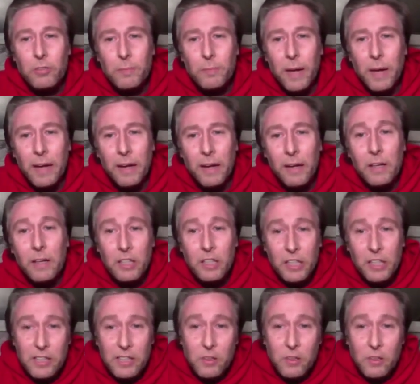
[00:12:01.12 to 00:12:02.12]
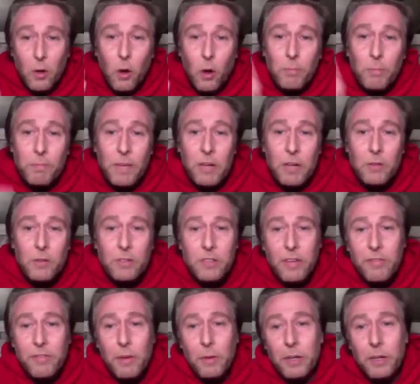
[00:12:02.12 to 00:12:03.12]
man. You need to unmute
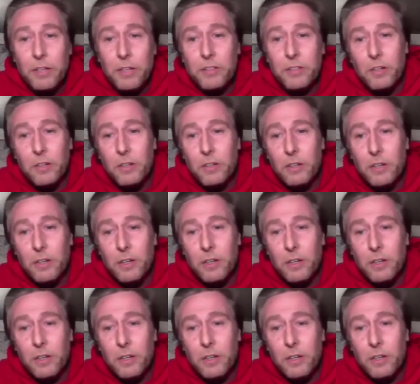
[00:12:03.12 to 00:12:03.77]
if you want to talk.